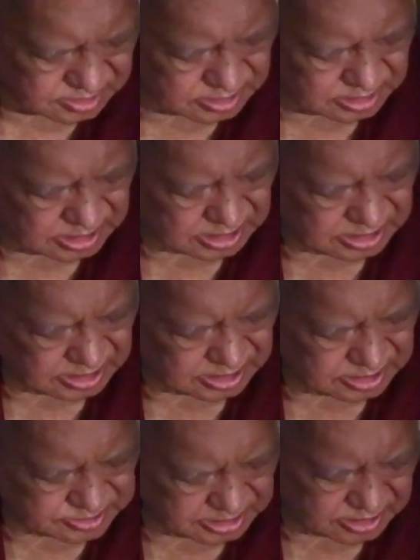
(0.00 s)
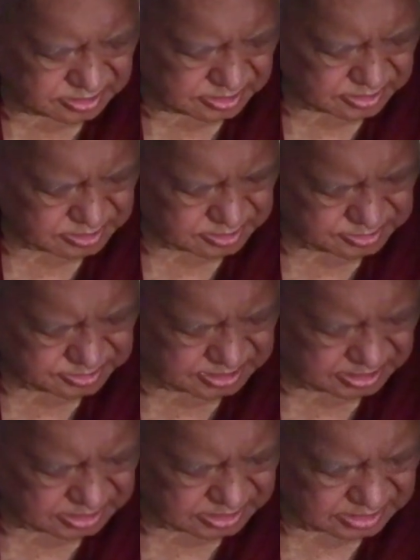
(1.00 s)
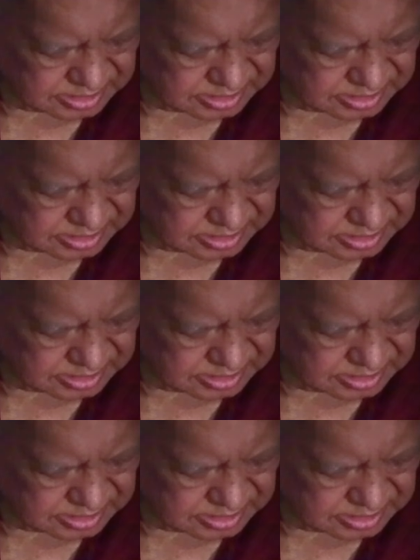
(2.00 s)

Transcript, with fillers: Uh, then, you see,